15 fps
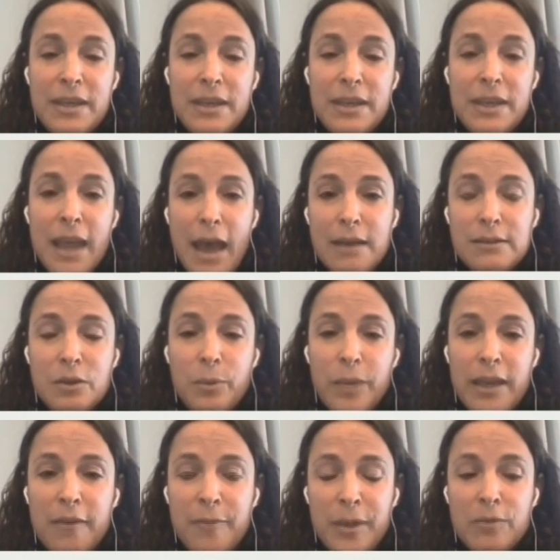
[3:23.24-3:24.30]
yeah, so we
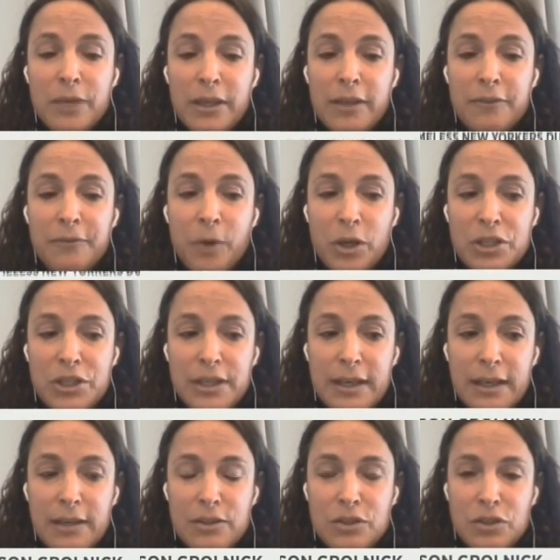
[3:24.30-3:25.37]
have been really
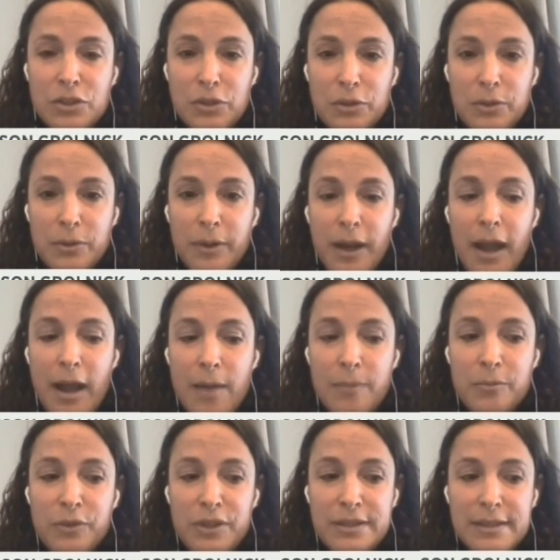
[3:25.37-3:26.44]
fortunate to
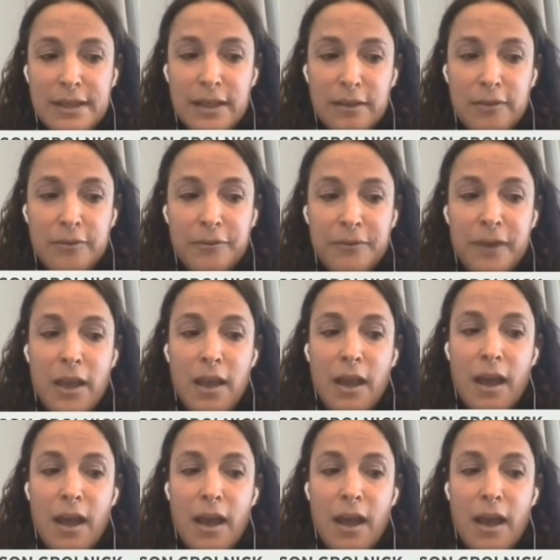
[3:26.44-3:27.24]
um, receive